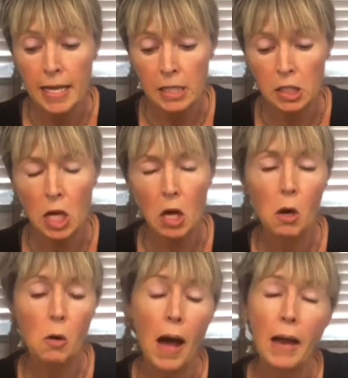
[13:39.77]

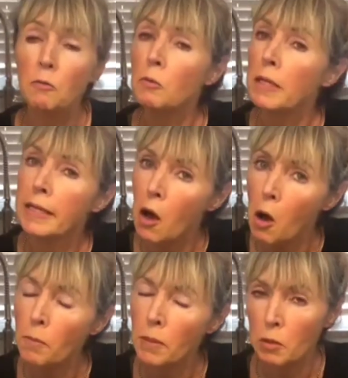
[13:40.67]
So I really
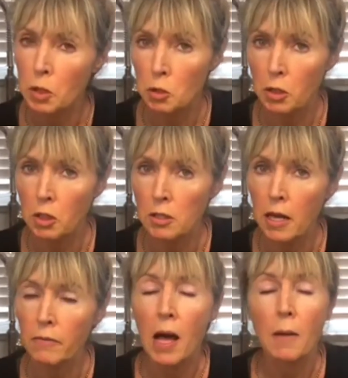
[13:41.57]
hope you enjoyed
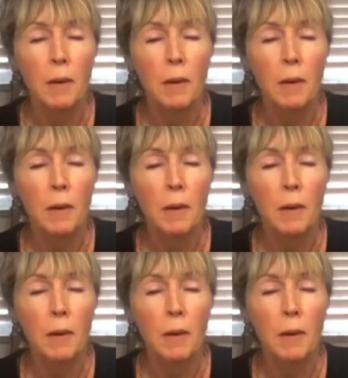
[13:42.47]
yourself.